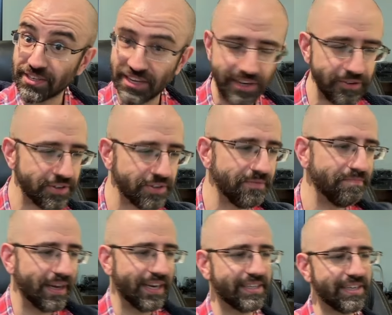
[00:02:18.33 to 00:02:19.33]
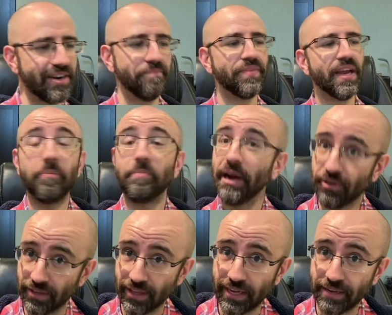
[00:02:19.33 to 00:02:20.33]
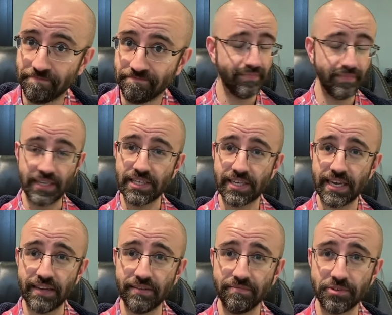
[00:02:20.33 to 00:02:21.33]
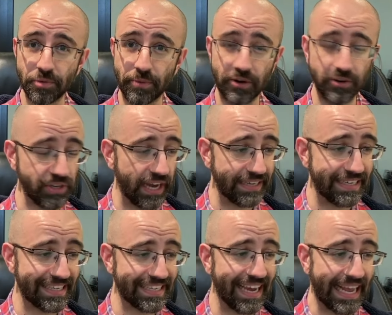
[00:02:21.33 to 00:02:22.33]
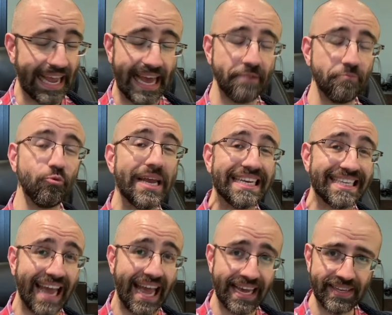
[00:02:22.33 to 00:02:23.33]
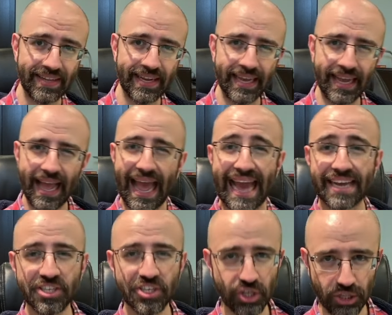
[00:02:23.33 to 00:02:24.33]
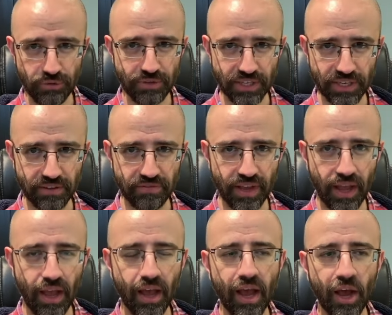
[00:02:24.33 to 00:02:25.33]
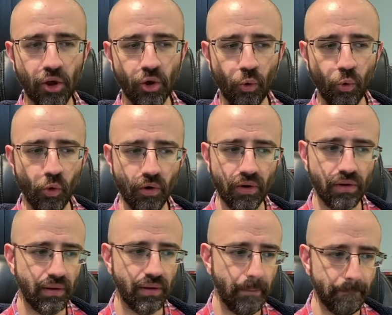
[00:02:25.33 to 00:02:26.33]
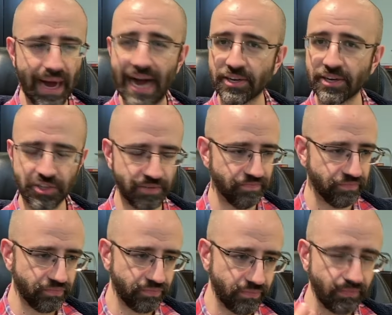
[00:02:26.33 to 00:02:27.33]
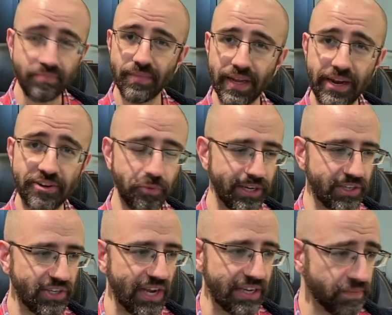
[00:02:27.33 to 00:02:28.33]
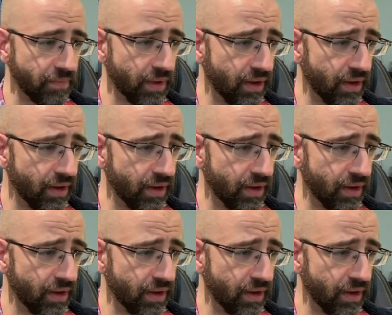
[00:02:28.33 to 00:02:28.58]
is the news, but it's here. Apparently, DC Superheroes United is getting a retail exclusive core box Here's what it says